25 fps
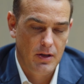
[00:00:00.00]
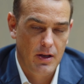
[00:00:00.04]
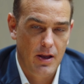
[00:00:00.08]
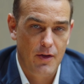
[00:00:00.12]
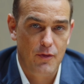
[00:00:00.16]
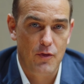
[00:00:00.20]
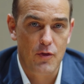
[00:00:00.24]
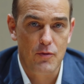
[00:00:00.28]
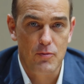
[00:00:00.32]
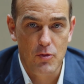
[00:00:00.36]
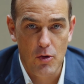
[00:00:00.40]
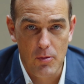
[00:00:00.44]

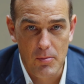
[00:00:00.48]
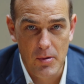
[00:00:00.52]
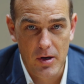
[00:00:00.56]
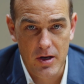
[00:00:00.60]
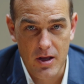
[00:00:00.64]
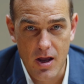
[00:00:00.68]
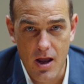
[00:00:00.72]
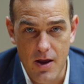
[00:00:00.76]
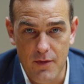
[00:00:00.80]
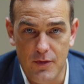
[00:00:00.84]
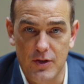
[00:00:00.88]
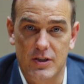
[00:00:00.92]
If you've got
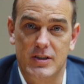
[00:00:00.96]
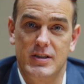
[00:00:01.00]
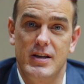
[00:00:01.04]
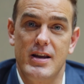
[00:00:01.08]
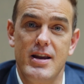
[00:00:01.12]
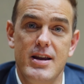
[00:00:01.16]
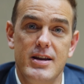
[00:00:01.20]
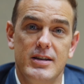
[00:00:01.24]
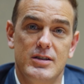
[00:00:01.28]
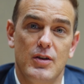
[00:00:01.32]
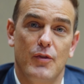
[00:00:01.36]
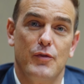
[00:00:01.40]
money
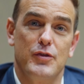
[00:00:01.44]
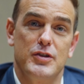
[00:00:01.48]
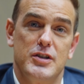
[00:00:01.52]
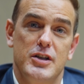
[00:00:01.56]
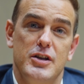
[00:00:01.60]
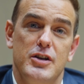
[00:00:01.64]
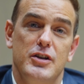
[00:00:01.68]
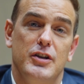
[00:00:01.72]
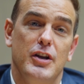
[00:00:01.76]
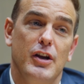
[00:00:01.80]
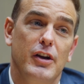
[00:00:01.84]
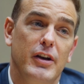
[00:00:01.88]
overseas,
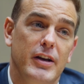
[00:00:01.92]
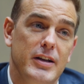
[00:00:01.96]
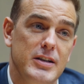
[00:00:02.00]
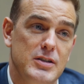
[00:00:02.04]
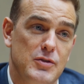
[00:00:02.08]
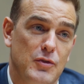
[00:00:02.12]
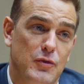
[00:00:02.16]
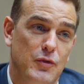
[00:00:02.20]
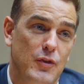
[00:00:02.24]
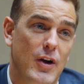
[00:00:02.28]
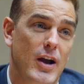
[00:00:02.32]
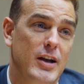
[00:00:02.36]
obviously you do need
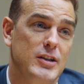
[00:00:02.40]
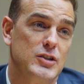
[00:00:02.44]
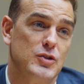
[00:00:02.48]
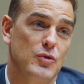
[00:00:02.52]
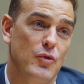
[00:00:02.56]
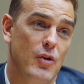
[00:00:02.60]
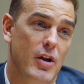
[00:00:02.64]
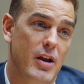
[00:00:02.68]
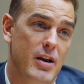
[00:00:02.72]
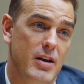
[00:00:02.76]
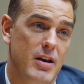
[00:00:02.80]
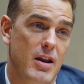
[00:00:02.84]
to
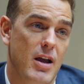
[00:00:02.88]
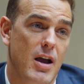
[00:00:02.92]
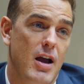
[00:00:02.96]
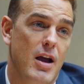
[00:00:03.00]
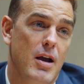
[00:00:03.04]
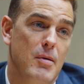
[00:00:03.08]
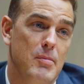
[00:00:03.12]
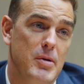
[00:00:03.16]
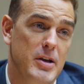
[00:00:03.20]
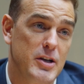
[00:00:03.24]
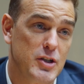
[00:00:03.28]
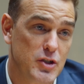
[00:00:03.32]
factor in
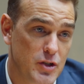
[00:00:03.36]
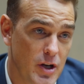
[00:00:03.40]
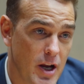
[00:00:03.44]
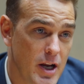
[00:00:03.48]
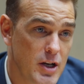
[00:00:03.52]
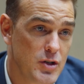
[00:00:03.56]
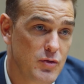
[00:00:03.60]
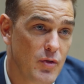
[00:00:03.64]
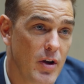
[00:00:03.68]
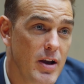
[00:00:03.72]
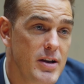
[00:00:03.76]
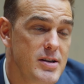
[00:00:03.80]

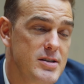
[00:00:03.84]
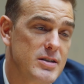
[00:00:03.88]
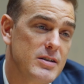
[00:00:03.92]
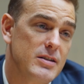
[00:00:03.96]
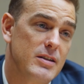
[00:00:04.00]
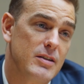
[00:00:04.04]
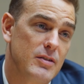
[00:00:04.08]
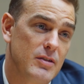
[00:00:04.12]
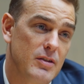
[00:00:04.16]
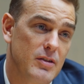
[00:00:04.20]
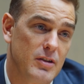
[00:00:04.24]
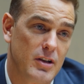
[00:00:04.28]
exchange rates
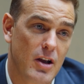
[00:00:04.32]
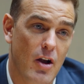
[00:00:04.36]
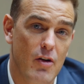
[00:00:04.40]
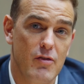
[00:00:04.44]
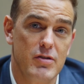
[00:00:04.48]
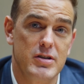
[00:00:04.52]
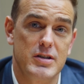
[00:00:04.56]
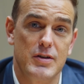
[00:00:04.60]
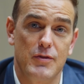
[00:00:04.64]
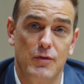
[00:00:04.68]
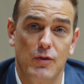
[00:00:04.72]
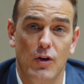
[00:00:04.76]
and
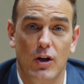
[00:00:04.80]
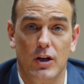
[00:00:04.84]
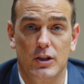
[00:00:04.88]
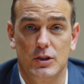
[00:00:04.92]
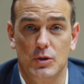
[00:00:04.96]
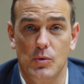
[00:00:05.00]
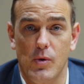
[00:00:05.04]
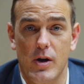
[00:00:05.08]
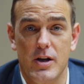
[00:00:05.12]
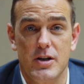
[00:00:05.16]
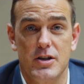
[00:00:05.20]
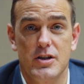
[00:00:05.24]
currency
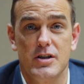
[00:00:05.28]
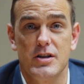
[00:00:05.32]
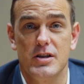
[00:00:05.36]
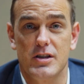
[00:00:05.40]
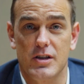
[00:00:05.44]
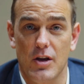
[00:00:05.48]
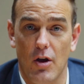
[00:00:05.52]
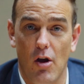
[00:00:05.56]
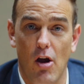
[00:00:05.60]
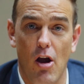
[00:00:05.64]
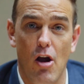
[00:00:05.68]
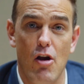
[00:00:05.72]
fluctuations.
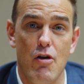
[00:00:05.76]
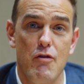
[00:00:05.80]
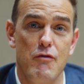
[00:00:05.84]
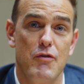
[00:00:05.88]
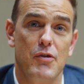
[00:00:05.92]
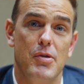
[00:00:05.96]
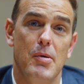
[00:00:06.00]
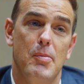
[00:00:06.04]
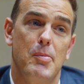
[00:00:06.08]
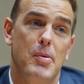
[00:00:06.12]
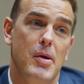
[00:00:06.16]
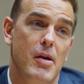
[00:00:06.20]
So
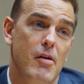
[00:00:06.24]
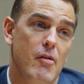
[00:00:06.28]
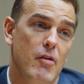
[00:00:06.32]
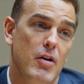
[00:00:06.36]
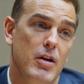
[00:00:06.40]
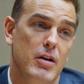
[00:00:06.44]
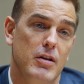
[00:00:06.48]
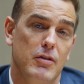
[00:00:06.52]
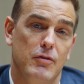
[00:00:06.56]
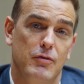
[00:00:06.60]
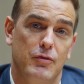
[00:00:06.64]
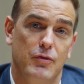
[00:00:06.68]
over the
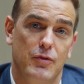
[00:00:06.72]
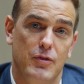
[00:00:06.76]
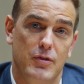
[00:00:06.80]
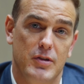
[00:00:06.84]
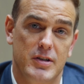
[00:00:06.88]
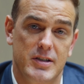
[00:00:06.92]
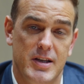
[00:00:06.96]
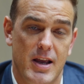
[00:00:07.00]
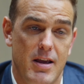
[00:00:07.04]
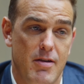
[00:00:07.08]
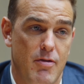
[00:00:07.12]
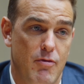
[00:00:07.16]
period of
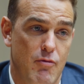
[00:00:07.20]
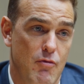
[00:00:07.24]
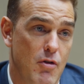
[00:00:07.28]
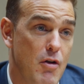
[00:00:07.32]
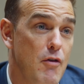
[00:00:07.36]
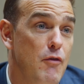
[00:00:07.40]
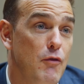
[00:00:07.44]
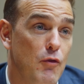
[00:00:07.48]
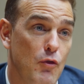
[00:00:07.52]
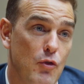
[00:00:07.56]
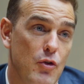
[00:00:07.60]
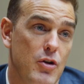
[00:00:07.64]
say 3
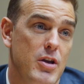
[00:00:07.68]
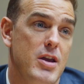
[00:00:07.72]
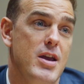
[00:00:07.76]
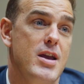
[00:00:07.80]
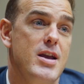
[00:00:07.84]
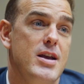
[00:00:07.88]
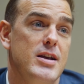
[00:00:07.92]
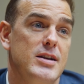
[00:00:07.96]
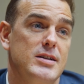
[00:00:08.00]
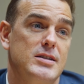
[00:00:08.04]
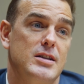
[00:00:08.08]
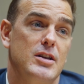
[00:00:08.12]
or 4
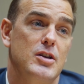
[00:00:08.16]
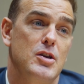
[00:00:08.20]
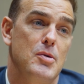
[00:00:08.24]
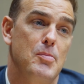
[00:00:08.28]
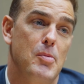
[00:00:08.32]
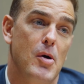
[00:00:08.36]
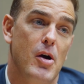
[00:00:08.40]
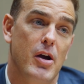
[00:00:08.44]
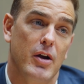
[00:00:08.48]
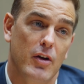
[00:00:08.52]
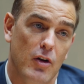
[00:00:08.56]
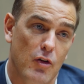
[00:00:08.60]
years that you
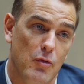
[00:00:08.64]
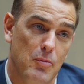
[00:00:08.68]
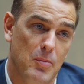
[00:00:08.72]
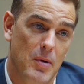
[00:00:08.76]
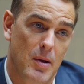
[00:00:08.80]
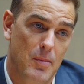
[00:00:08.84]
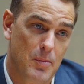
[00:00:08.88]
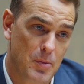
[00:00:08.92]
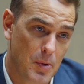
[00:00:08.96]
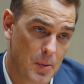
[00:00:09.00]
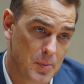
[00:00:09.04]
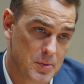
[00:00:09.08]
buy an
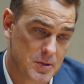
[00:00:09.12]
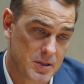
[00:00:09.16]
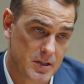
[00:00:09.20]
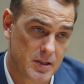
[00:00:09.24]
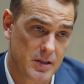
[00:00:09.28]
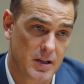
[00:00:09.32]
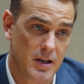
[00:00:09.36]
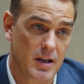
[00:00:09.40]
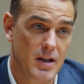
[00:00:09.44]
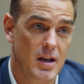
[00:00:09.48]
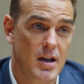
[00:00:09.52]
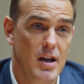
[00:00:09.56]
off-plan property,
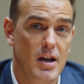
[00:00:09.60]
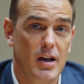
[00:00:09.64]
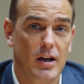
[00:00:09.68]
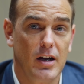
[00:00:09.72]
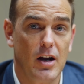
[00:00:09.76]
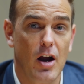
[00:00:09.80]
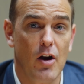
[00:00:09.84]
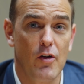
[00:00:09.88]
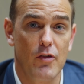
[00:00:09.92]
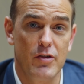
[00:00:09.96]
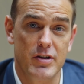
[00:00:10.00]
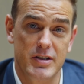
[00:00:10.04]
the
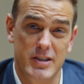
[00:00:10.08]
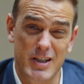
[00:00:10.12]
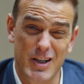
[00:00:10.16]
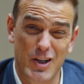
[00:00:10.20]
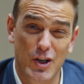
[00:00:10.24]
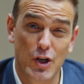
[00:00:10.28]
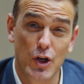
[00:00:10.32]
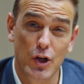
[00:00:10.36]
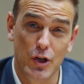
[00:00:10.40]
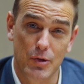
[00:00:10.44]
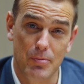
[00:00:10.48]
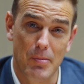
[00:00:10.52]
currency
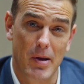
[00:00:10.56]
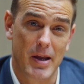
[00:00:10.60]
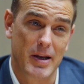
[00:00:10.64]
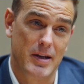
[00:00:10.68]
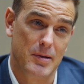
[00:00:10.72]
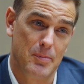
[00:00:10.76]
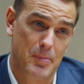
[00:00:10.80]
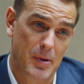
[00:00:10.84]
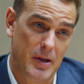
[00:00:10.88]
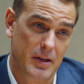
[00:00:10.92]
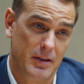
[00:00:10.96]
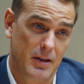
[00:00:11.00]
could
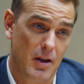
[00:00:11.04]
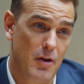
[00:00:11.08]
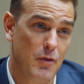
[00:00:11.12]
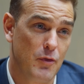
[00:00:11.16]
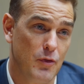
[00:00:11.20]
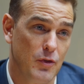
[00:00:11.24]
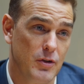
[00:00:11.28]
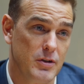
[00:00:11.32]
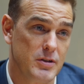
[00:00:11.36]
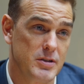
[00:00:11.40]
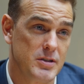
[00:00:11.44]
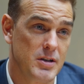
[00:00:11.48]
make a big
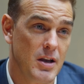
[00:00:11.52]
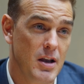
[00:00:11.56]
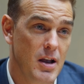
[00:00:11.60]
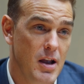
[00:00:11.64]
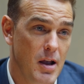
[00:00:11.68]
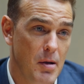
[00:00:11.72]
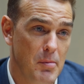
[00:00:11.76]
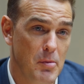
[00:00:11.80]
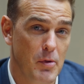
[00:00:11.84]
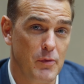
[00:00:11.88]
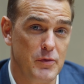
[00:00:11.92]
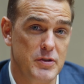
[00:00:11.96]
difference.
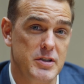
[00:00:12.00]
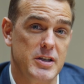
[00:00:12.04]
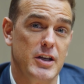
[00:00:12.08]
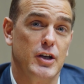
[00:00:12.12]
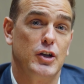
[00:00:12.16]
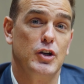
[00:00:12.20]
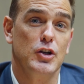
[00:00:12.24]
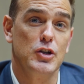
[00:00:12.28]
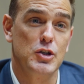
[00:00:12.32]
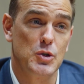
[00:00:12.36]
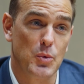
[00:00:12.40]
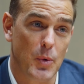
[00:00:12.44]
And obviously
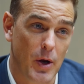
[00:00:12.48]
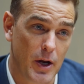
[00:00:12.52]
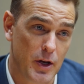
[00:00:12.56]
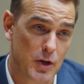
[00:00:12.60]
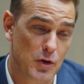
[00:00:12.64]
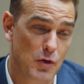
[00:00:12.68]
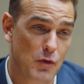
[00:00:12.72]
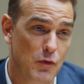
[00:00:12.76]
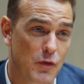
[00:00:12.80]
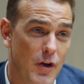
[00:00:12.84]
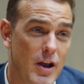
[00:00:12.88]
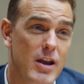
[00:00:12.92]
it could swing in
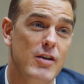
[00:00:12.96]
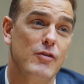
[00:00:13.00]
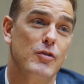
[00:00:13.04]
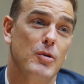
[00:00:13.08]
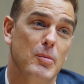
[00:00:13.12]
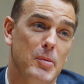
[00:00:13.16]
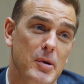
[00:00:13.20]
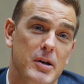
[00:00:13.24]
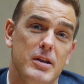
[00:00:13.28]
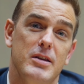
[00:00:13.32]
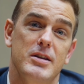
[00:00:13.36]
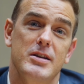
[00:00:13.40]
your favor,
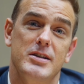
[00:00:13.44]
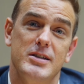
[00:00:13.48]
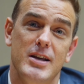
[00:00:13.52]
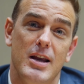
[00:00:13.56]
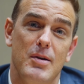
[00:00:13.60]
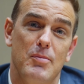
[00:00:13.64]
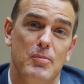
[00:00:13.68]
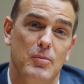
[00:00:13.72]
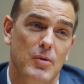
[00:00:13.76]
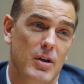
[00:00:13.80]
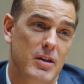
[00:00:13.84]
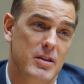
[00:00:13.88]
but at the
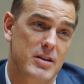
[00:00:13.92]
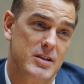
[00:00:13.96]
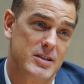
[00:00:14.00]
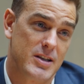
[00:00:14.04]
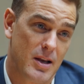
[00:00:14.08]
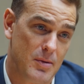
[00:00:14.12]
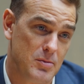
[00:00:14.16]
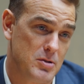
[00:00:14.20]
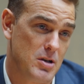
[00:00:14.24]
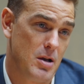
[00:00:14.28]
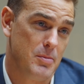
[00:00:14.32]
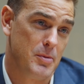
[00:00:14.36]
same
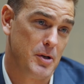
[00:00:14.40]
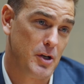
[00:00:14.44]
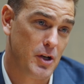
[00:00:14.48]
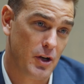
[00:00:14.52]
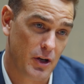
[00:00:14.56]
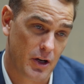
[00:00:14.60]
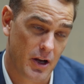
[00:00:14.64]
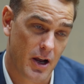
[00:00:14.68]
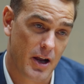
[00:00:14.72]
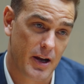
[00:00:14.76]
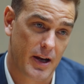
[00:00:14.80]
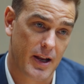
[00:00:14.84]
time it
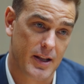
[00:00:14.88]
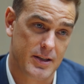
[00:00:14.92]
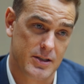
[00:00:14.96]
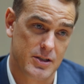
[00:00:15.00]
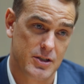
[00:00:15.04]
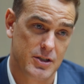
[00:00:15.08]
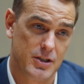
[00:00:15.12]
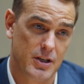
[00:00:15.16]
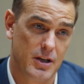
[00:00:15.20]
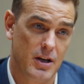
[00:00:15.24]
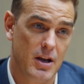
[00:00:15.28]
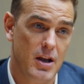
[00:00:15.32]
could go
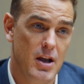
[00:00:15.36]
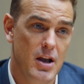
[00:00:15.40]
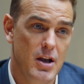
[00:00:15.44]
against you.